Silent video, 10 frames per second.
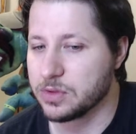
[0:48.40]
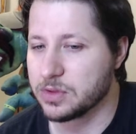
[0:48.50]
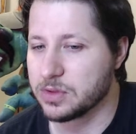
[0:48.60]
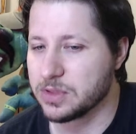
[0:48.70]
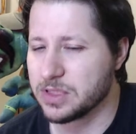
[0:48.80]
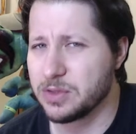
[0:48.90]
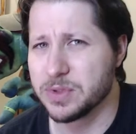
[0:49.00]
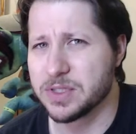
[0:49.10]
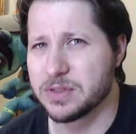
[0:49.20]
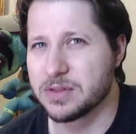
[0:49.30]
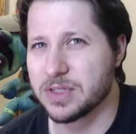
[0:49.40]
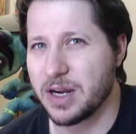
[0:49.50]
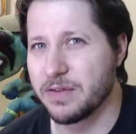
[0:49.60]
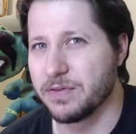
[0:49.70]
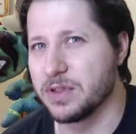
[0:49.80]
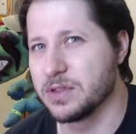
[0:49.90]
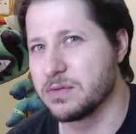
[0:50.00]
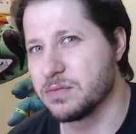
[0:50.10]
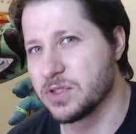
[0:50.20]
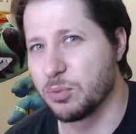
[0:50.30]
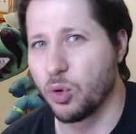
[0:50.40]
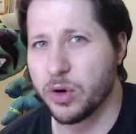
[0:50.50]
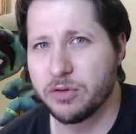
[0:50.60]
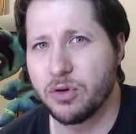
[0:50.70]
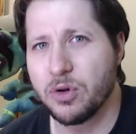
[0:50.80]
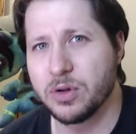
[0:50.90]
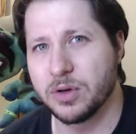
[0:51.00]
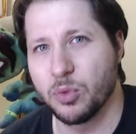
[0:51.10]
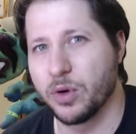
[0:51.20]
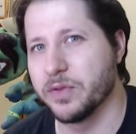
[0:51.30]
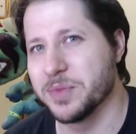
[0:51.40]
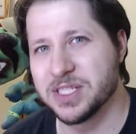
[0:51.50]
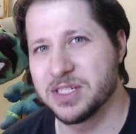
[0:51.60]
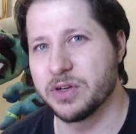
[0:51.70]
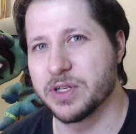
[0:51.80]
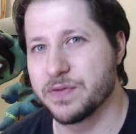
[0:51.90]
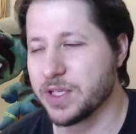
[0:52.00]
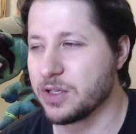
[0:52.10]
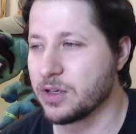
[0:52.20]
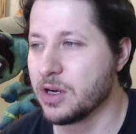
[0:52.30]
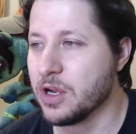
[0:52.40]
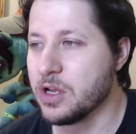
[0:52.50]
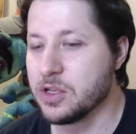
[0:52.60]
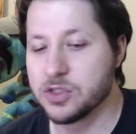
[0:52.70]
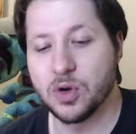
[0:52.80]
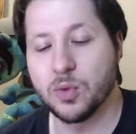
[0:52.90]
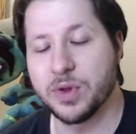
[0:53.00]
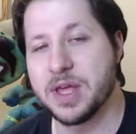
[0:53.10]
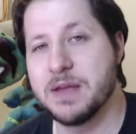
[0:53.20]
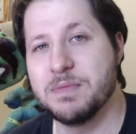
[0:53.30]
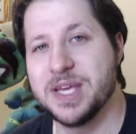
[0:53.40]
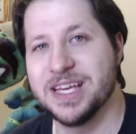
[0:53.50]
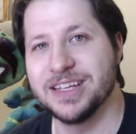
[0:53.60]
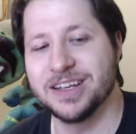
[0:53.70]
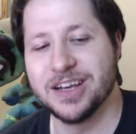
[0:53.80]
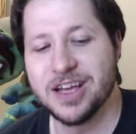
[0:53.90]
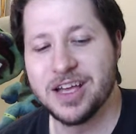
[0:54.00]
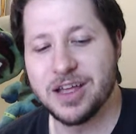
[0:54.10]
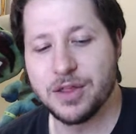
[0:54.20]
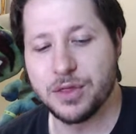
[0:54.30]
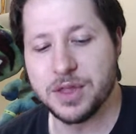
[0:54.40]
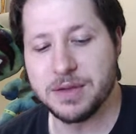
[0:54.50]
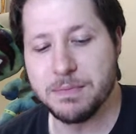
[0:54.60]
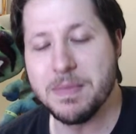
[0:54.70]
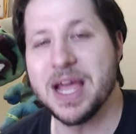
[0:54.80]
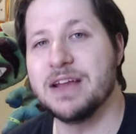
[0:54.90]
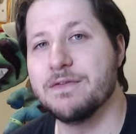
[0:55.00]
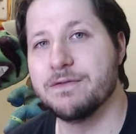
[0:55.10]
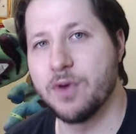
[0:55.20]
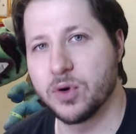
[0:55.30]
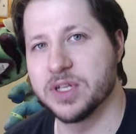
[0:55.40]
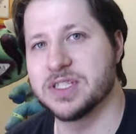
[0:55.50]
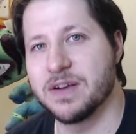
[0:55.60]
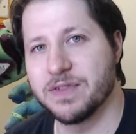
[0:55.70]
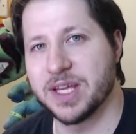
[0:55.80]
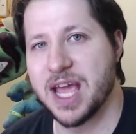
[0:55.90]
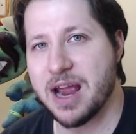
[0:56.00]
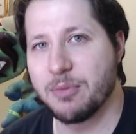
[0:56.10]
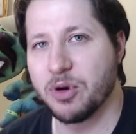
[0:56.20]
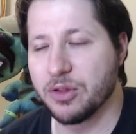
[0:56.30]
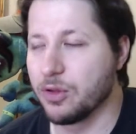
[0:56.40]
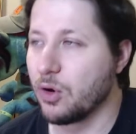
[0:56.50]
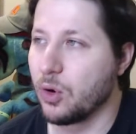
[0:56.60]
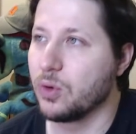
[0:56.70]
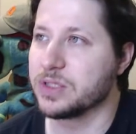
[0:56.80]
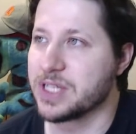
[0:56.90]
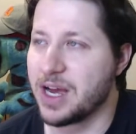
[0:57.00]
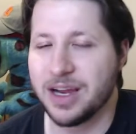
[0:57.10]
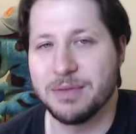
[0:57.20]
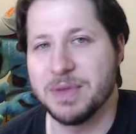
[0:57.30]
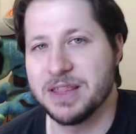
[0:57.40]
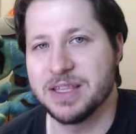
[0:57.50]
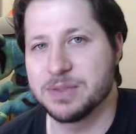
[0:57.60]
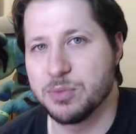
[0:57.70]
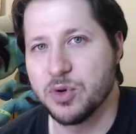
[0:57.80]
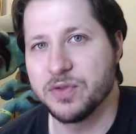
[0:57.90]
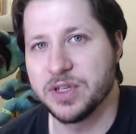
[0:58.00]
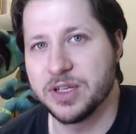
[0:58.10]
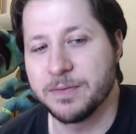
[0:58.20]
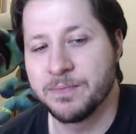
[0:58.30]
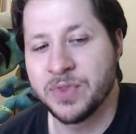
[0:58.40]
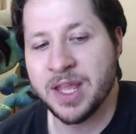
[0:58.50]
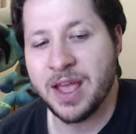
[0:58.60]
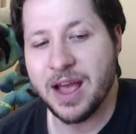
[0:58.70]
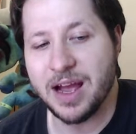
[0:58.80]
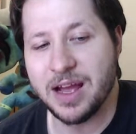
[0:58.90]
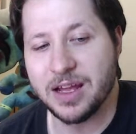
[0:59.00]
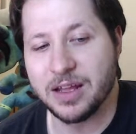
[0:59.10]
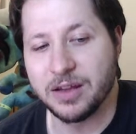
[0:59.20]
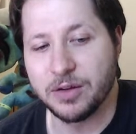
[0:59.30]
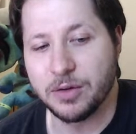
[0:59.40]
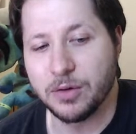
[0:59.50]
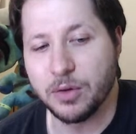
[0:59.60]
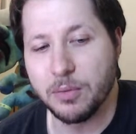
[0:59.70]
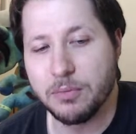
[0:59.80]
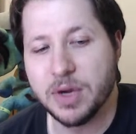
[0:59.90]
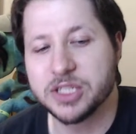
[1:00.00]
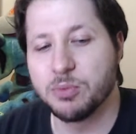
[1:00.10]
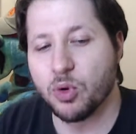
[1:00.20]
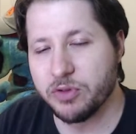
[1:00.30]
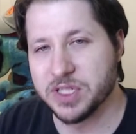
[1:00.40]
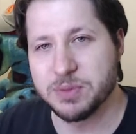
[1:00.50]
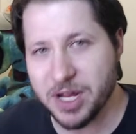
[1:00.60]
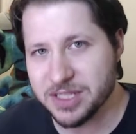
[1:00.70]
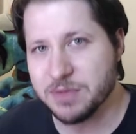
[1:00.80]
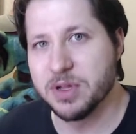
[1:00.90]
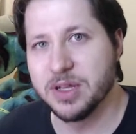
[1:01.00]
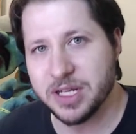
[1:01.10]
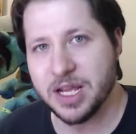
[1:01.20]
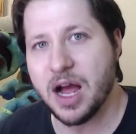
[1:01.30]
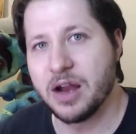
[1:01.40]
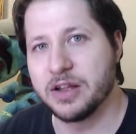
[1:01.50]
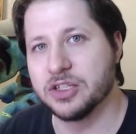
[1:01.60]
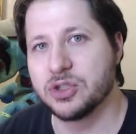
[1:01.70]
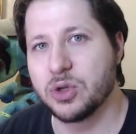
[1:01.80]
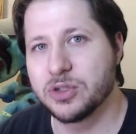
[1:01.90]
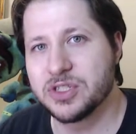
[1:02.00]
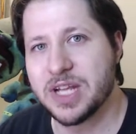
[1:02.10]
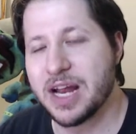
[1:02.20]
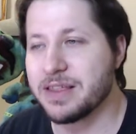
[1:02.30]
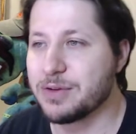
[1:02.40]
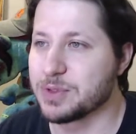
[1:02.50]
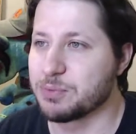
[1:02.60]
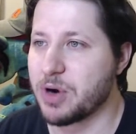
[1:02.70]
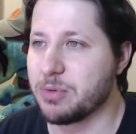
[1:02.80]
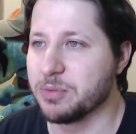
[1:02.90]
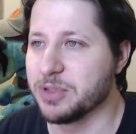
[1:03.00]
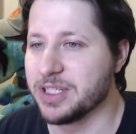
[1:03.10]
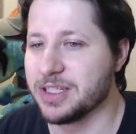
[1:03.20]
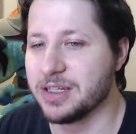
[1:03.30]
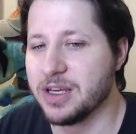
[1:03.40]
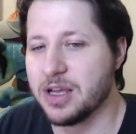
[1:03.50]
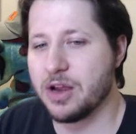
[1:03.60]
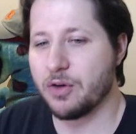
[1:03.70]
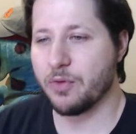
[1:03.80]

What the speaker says: he was kind of the supporting role or more of a mysterious figure. So with him being the main focus of the camera the whole time in this movie, much more responsibility on his shoulders. And I think it was probably Reign